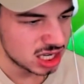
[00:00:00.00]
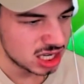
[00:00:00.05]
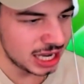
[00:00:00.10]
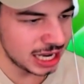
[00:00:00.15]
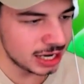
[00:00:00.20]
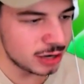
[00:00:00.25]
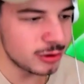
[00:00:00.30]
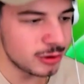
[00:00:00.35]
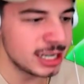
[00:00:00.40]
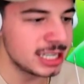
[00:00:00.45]

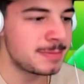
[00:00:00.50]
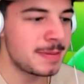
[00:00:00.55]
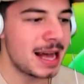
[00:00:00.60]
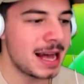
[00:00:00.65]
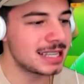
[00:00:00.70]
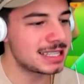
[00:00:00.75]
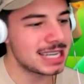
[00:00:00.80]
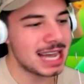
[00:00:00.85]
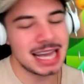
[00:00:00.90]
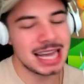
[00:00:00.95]
Increase
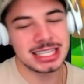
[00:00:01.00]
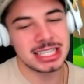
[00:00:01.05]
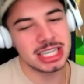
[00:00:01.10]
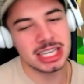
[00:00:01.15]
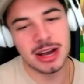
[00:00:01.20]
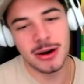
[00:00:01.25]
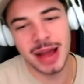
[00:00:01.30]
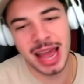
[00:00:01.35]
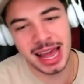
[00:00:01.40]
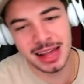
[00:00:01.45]
bet size.
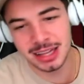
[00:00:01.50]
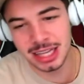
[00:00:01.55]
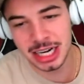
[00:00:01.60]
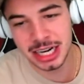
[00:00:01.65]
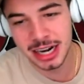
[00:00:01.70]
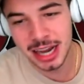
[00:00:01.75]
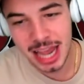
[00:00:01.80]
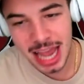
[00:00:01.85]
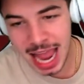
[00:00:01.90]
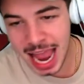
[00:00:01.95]
Yo,
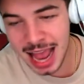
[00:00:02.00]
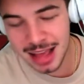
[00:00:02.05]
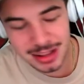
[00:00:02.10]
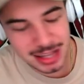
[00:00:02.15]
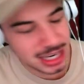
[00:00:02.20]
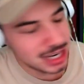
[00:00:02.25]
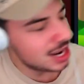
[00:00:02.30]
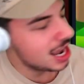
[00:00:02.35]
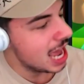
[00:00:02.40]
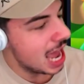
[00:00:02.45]
Halen,
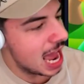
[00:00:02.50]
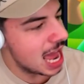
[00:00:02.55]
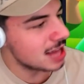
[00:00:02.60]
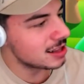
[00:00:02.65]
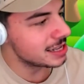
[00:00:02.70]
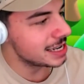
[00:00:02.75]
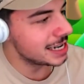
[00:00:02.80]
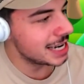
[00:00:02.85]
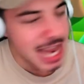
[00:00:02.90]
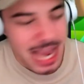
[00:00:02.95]
Halen,
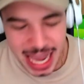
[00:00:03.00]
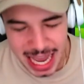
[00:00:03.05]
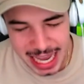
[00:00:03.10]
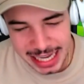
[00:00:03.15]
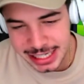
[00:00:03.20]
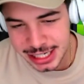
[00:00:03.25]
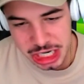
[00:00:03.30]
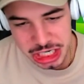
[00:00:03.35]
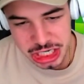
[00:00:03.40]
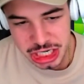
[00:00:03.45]
Halen.
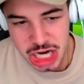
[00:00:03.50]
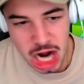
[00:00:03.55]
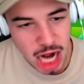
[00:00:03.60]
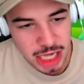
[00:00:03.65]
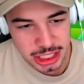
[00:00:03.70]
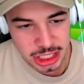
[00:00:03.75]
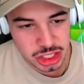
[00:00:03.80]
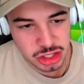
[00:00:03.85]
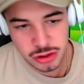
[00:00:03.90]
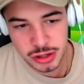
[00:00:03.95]
It's just
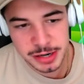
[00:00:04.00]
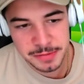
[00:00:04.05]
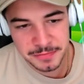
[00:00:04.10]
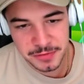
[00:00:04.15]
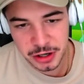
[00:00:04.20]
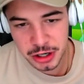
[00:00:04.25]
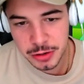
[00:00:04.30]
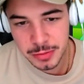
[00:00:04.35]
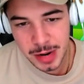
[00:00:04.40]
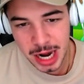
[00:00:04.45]
not the stream
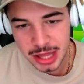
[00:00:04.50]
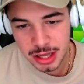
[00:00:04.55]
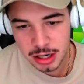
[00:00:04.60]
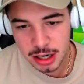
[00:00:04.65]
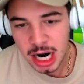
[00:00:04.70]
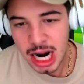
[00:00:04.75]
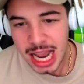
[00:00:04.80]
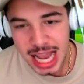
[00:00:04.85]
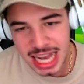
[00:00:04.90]
for you, brother.